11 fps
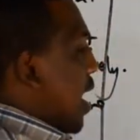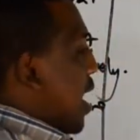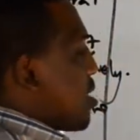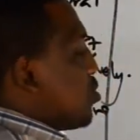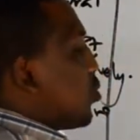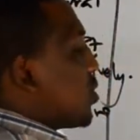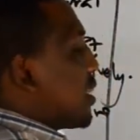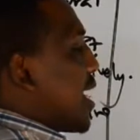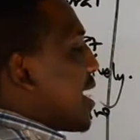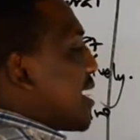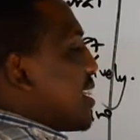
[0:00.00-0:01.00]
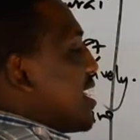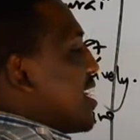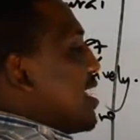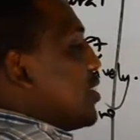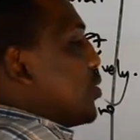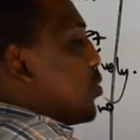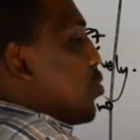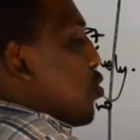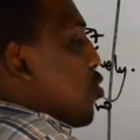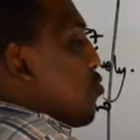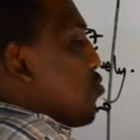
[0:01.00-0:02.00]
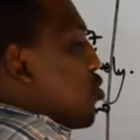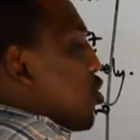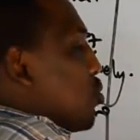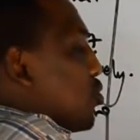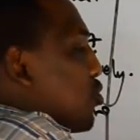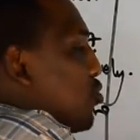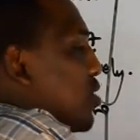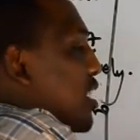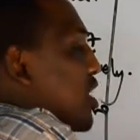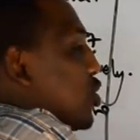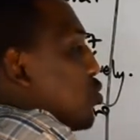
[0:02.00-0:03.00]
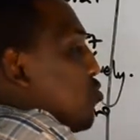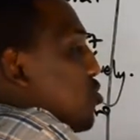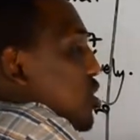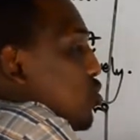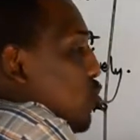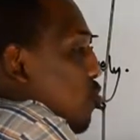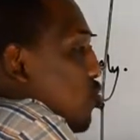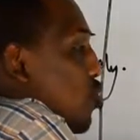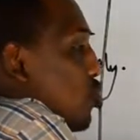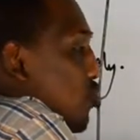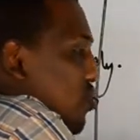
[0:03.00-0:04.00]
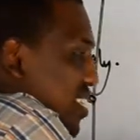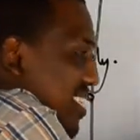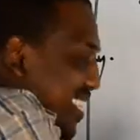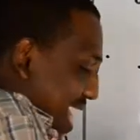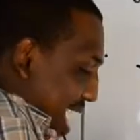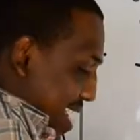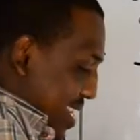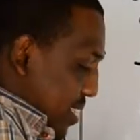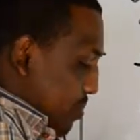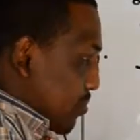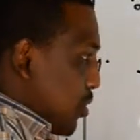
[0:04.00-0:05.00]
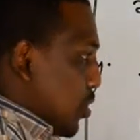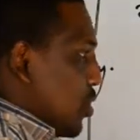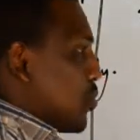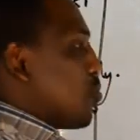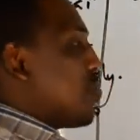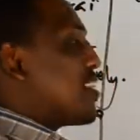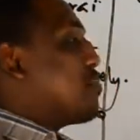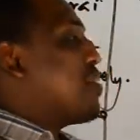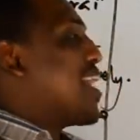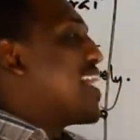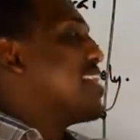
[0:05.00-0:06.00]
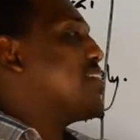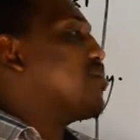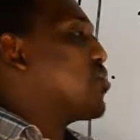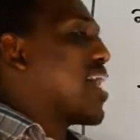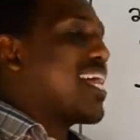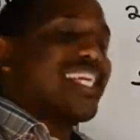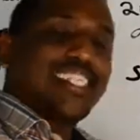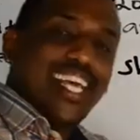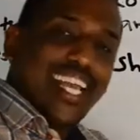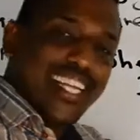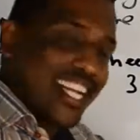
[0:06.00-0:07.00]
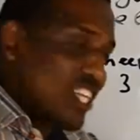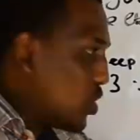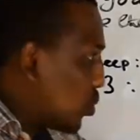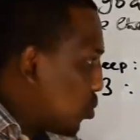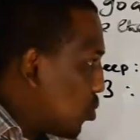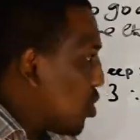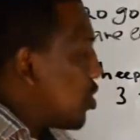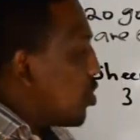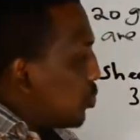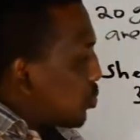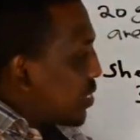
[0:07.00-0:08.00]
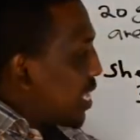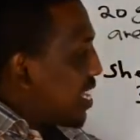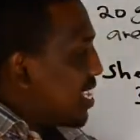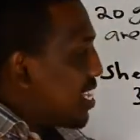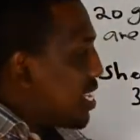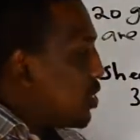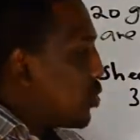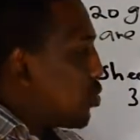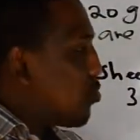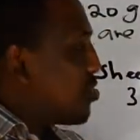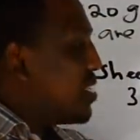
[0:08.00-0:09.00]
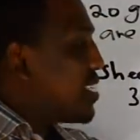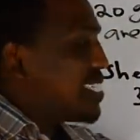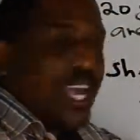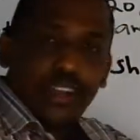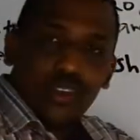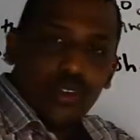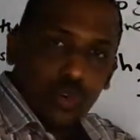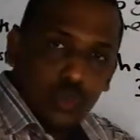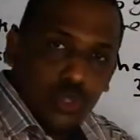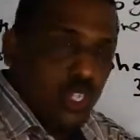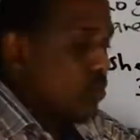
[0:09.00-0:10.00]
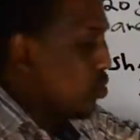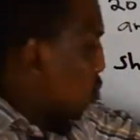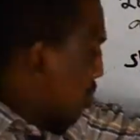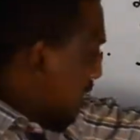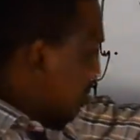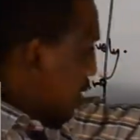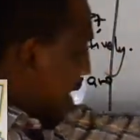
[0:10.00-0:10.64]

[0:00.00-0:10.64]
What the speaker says: You take the ratio of goat of goat of this side, you multiply it to the other side ratio. You take the ratio of this side goats, you multiply